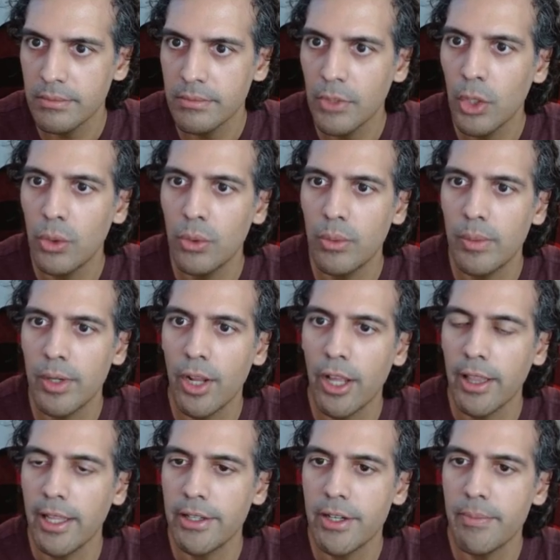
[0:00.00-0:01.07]
Oh, we're not
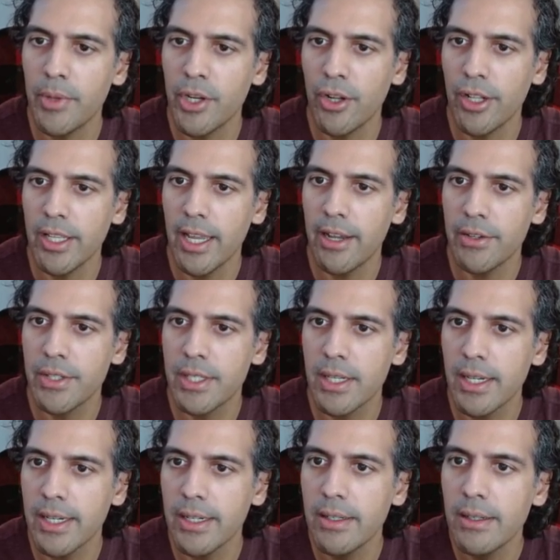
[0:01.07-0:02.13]
allowed to put it on the
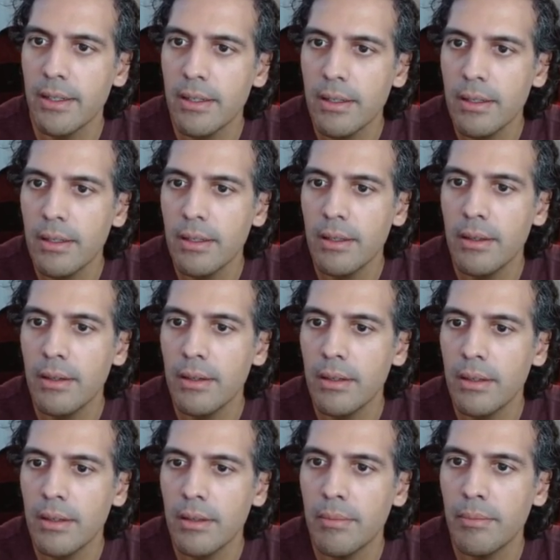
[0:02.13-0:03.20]
outside.
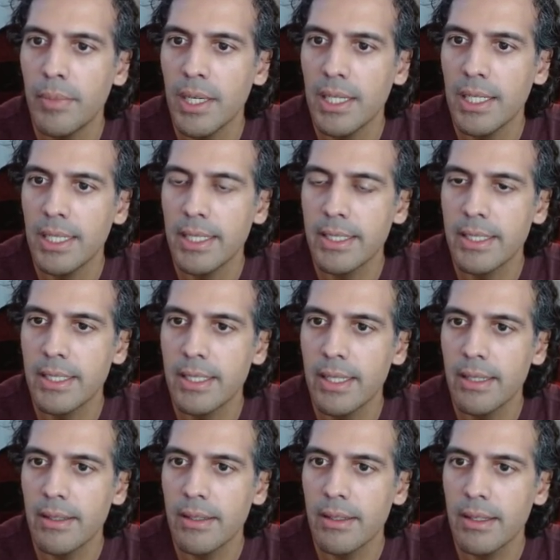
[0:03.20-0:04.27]
But
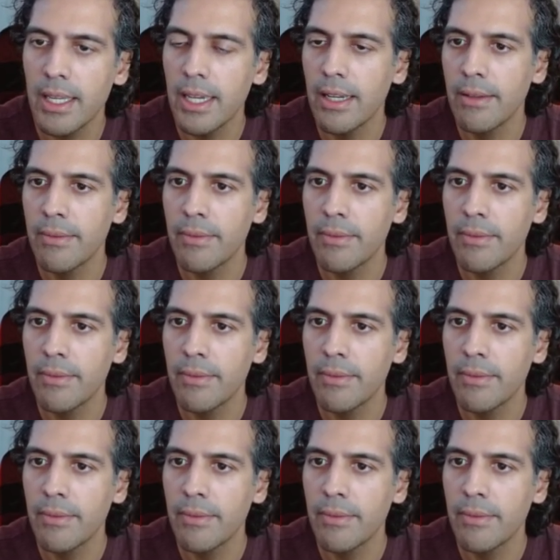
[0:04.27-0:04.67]
yeah,